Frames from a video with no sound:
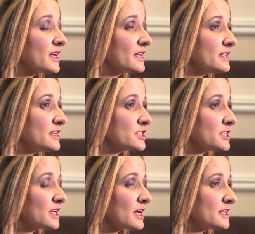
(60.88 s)

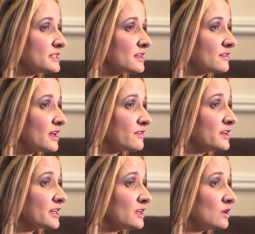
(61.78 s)
recognition under South
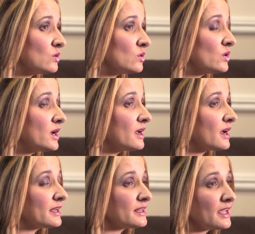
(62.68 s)
African law
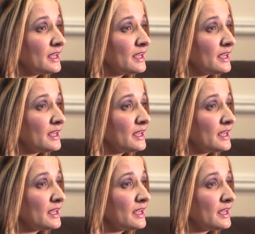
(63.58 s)
under